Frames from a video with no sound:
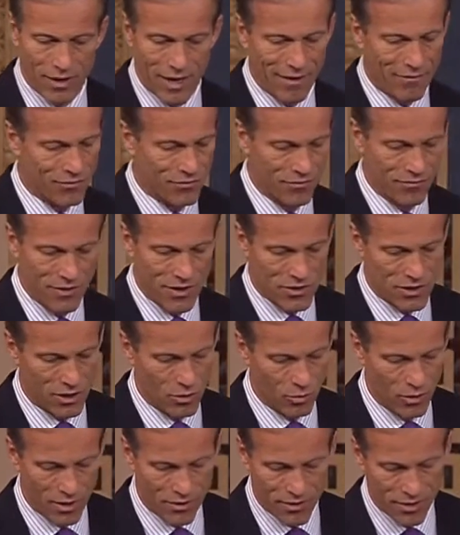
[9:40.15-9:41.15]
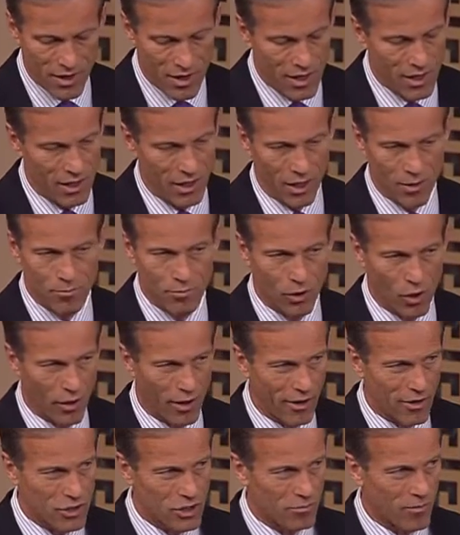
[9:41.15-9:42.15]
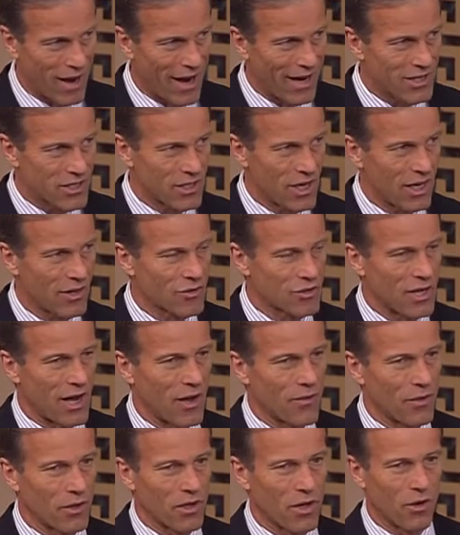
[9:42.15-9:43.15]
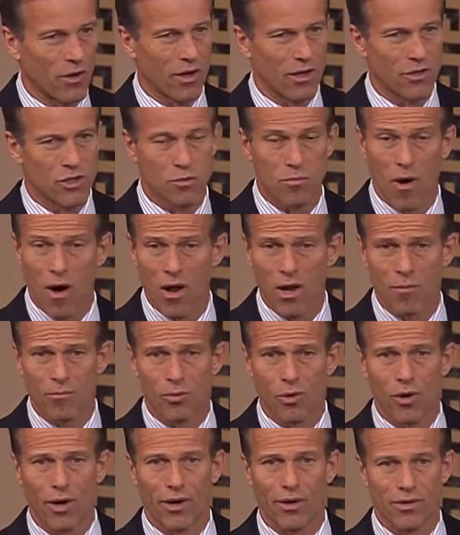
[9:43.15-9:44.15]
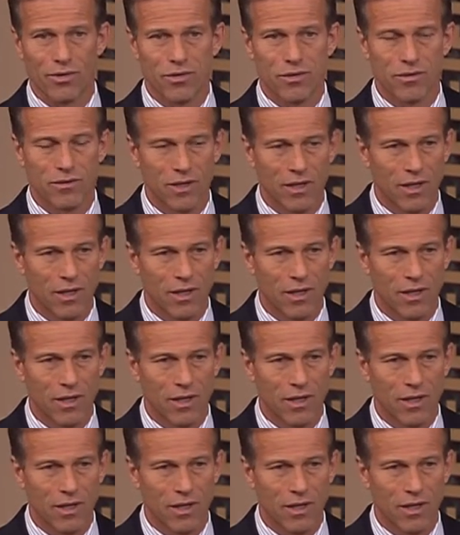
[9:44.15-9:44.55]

I've visited with employers in my state of South Dakota, small employers.